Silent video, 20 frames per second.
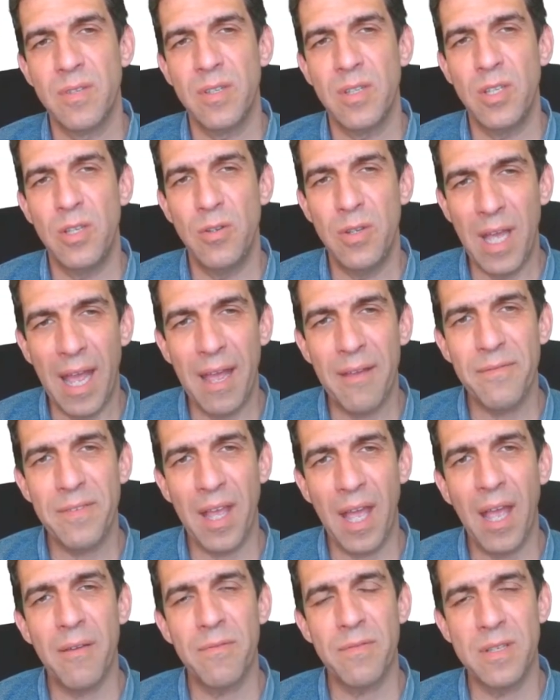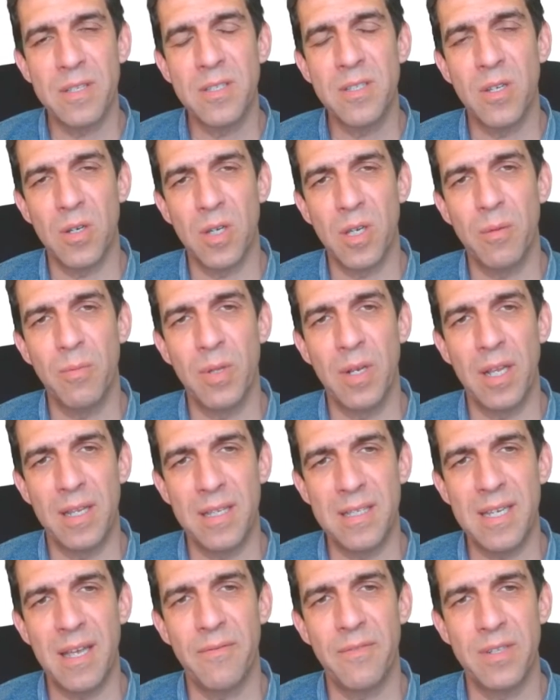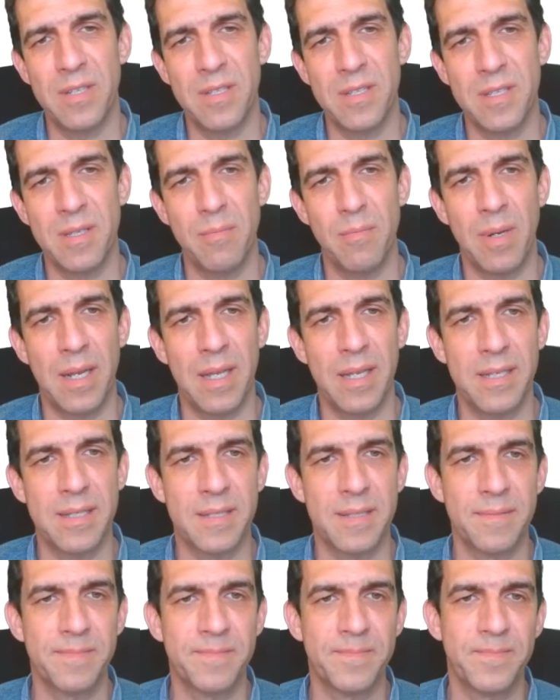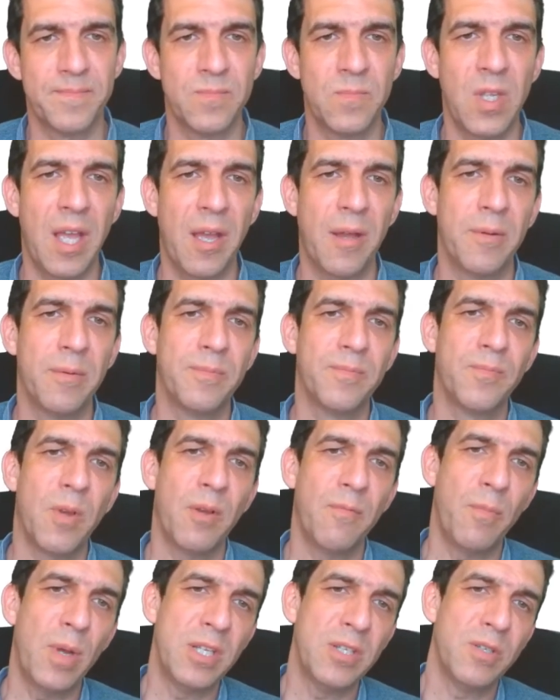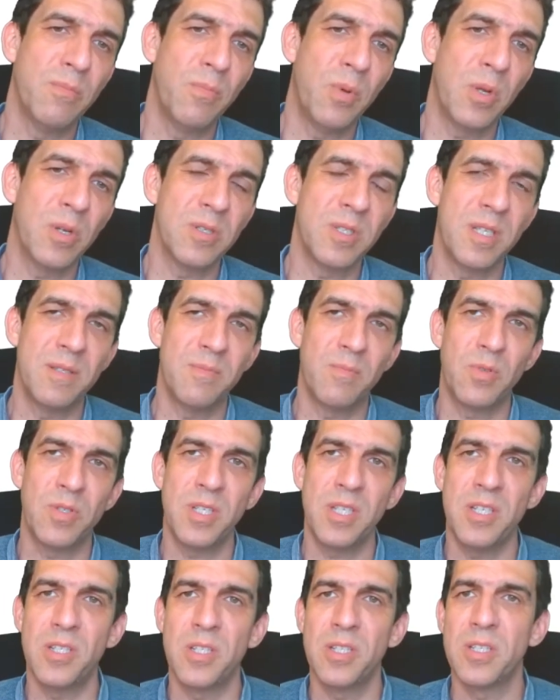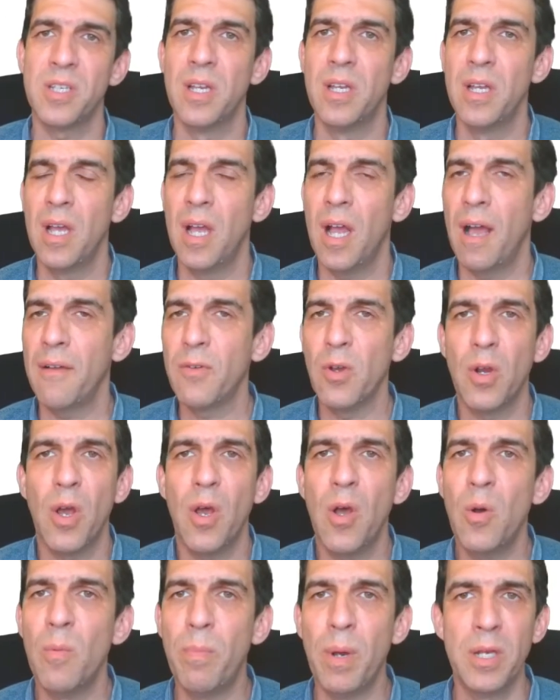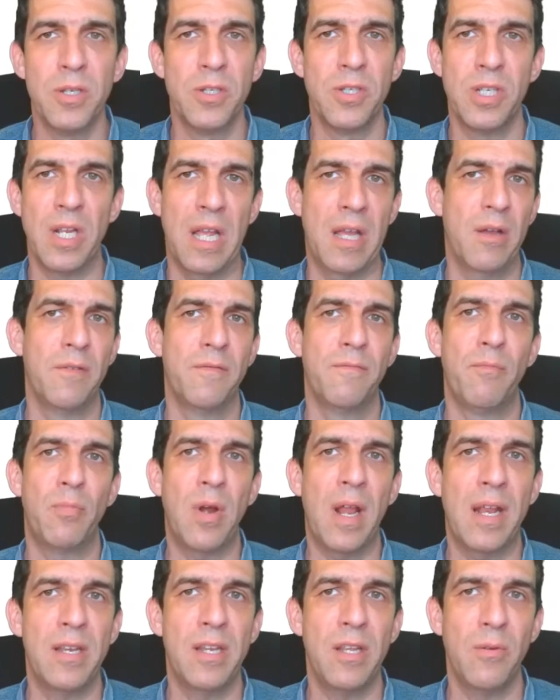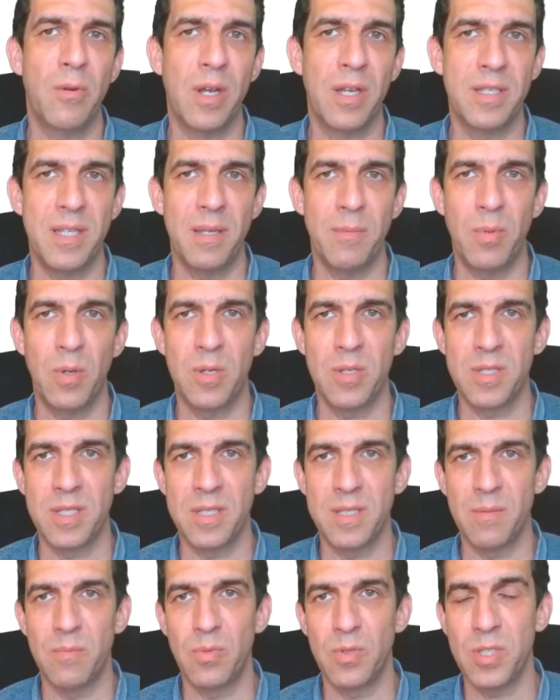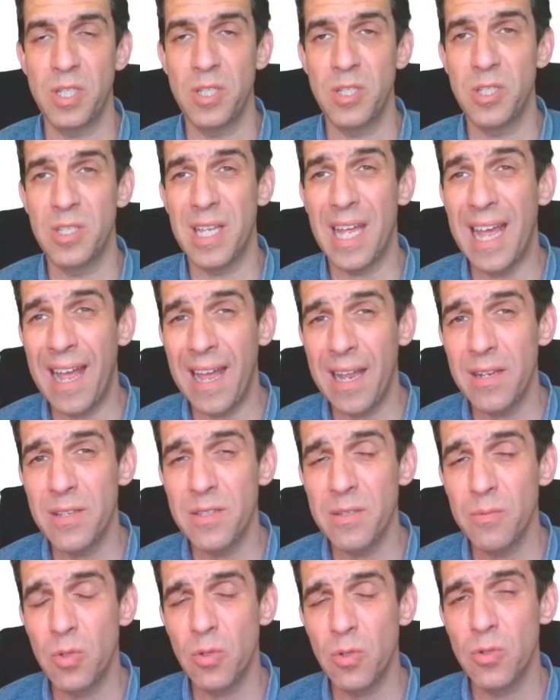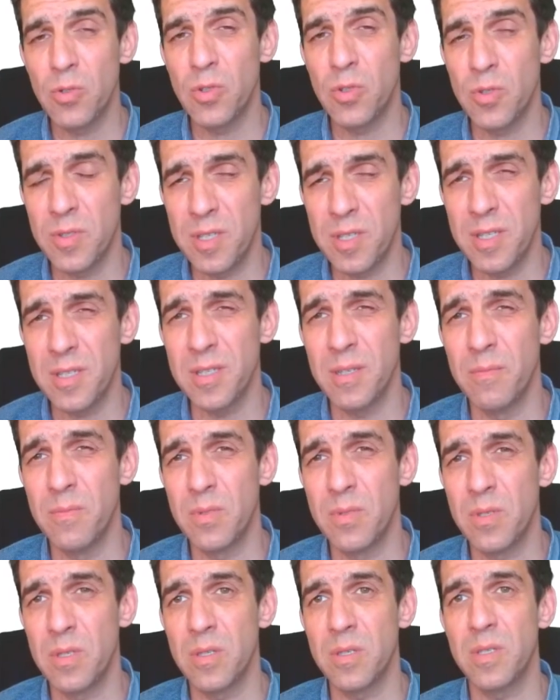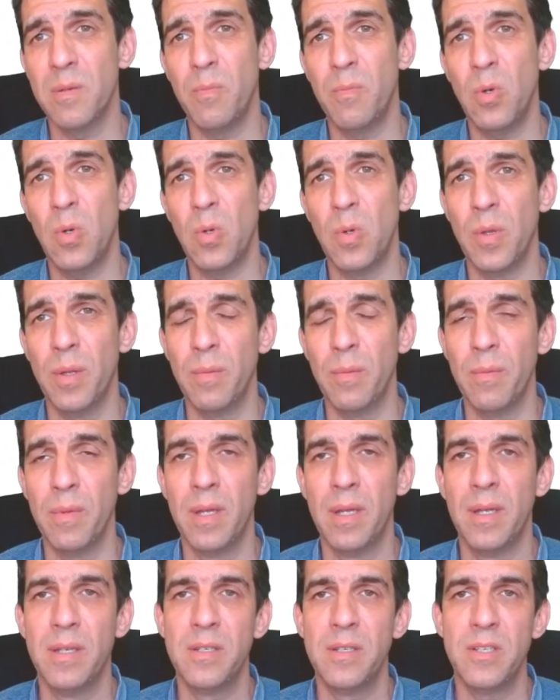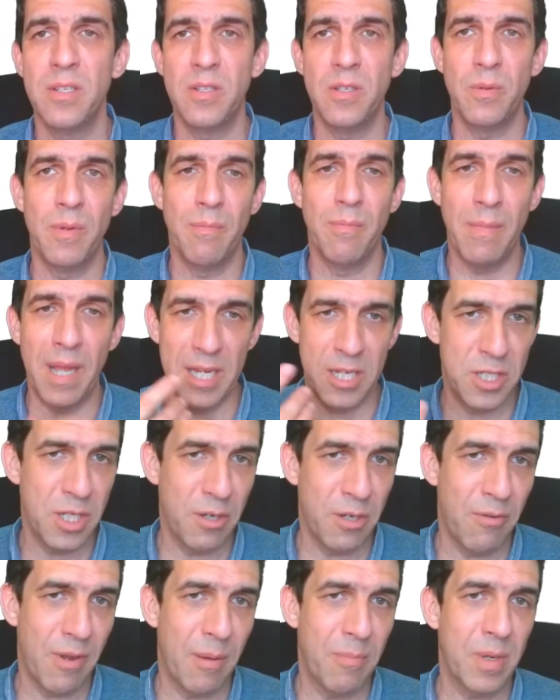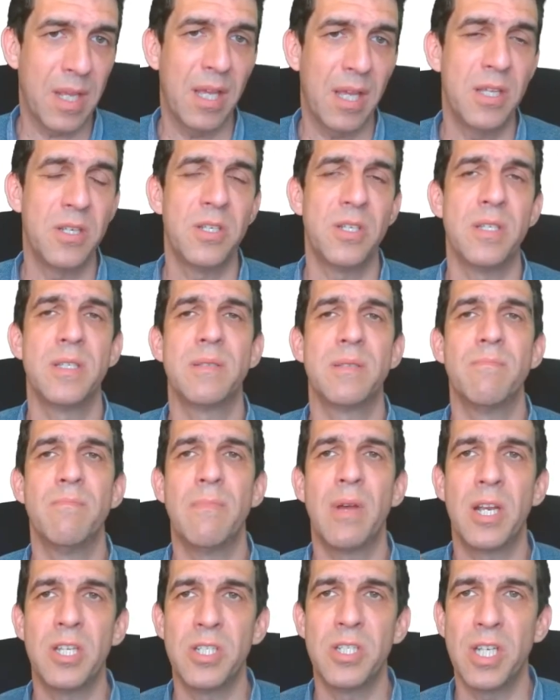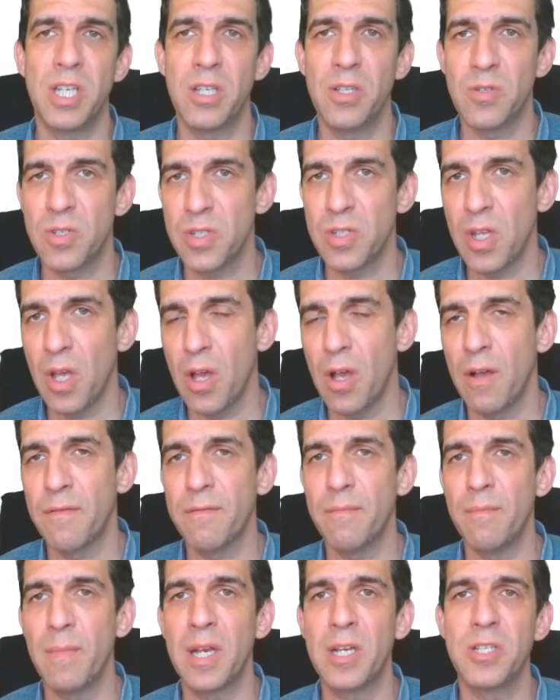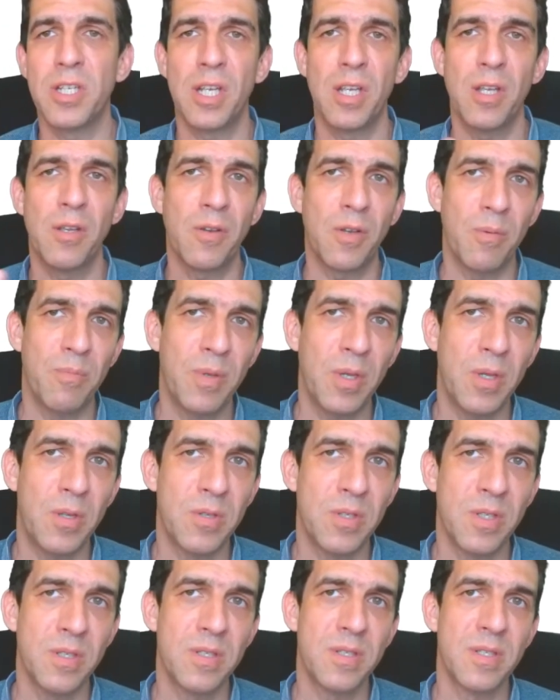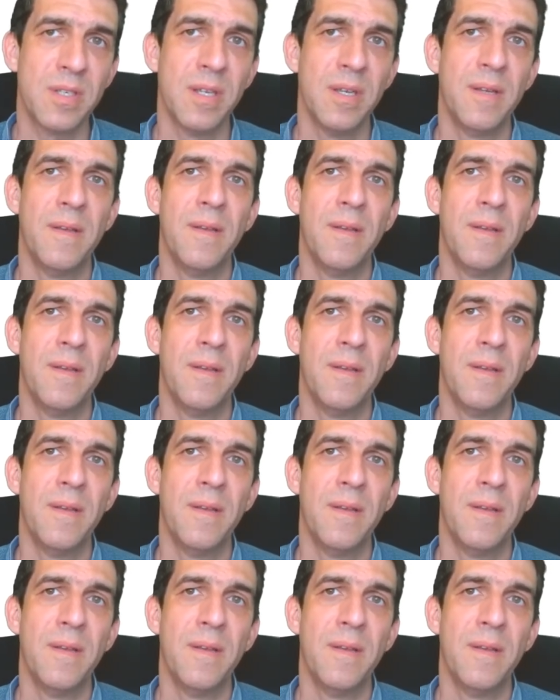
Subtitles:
you'd have to have this document, its evidence in place. Now, I mentioned policies, procedures. I've got a whole bunch now of brand new IT policies and procedures and some crucial systems that support them to do with managing your applications, managing your staff, managing your computers,